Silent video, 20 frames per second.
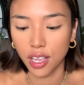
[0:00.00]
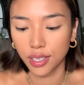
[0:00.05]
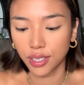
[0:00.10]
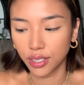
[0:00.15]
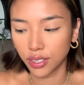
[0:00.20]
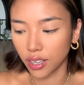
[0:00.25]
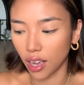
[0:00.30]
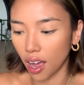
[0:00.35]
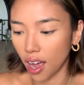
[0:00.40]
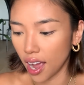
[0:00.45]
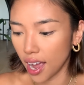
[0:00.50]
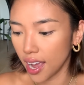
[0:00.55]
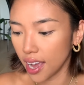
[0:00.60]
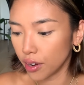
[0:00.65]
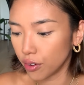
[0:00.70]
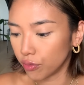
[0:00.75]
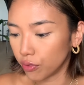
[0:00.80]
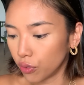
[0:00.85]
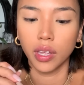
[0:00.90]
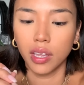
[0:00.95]

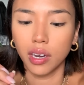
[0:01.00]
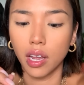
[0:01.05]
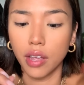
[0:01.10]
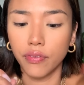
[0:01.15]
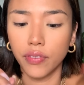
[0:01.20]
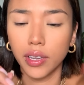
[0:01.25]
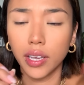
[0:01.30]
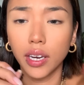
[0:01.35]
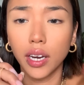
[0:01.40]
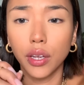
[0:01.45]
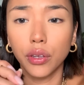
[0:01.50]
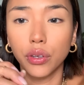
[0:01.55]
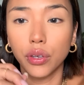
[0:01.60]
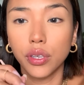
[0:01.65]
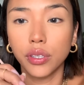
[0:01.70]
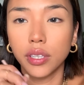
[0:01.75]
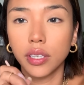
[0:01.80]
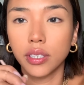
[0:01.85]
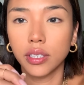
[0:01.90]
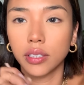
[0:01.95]
side. I figured I'd
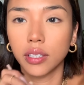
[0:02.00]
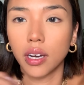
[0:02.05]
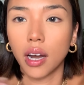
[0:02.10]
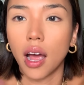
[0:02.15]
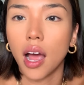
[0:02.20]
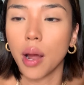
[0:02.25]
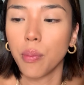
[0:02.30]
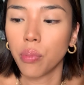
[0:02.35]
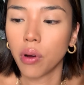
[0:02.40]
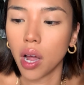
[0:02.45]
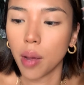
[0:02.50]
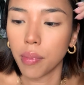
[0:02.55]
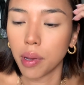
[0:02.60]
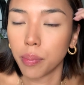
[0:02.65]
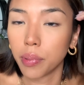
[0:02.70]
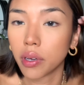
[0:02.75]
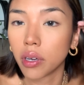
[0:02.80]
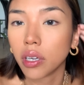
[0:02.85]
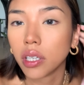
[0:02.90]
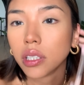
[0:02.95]
use this as an eye primer
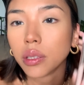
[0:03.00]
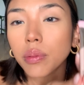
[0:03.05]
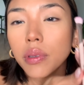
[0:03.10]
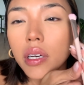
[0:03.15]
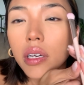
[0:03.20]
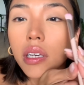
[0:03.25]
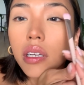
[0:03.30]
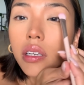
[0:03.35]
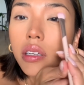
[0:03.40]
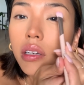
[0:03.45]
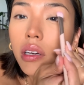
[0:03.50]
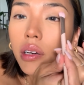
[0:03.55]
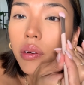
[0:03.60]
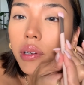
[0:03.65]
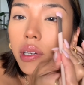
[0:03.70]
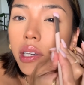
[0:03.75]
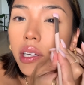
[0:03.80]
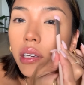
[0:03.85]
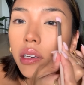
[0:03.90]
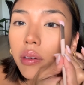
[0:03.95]
because we're gonna go
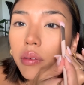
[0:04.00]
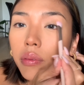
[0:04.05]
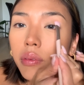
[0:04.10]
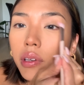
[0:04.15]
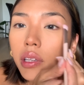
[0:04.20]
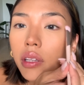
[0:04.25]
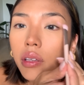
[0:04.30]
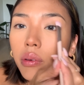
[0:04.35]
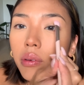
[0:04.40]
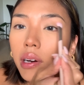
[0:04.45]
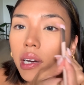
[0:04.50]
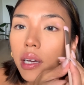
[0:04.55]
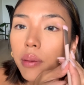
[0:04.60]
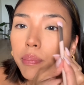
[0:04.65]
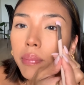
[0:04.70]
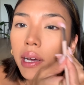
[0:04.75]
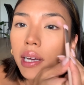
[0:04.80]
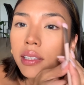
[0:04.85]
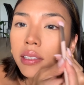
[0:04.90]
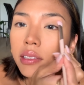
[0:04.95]
in with quite
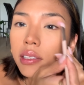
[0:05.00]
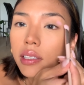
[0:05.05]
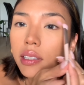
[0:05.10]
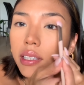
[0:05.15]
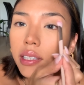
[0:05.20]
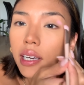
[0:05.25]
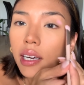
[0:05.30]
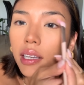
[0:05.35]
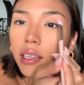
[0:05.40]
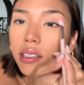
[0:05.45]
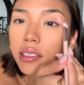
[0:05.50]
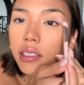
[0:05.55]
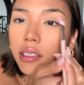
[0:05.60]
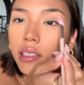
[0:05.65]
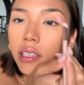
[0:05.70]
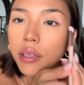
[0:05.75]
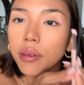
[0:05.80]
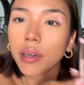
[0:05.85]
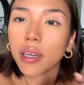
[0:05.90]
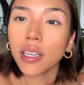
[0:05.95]
pastel-y colors
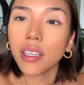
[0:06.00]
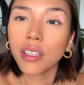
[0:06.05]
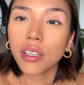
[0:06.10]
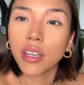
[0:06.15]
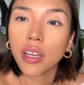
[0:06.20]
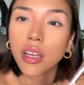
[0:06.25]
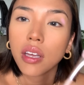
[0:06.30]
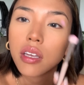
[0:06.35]
anyway.